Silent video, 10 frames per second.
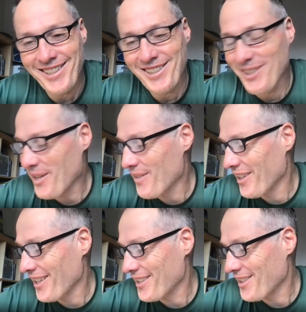clearly we have
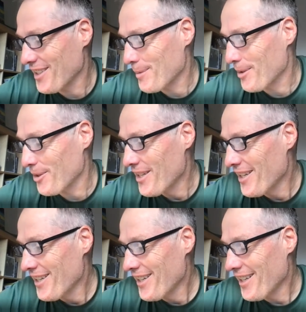a lot to talk about.
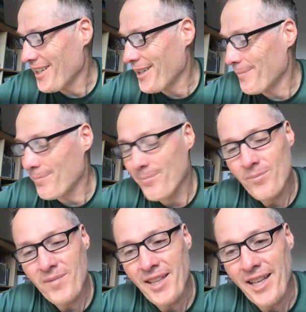
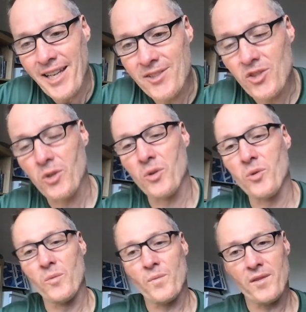Um, and
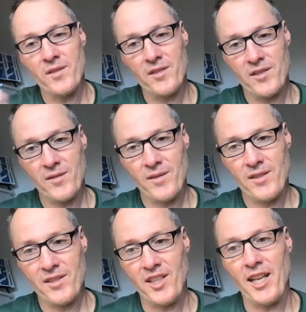so
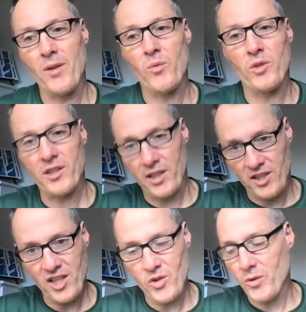today we're
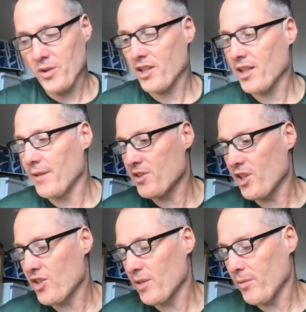continuing with our
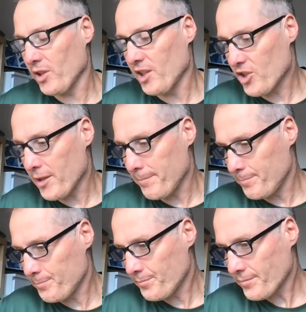conversation about
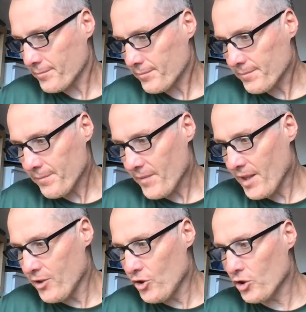leadership
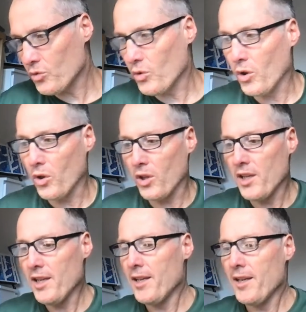and your
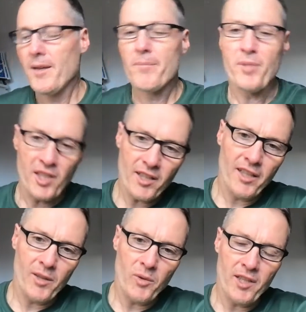role,
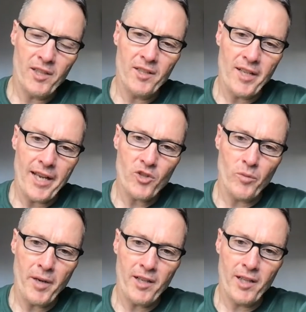particularly within the
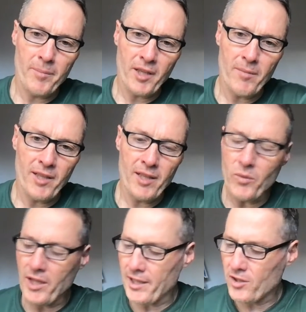International Paralympic Committee.
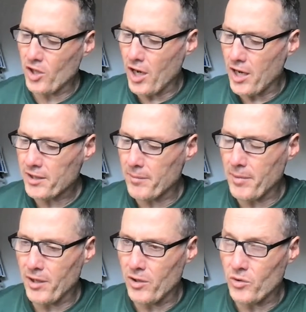We had talked
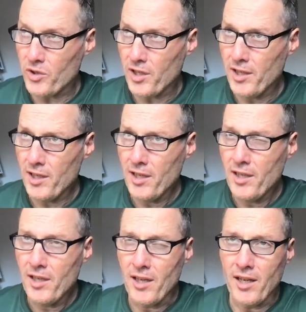about
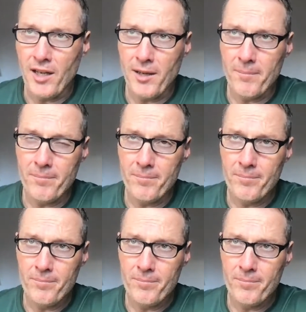um,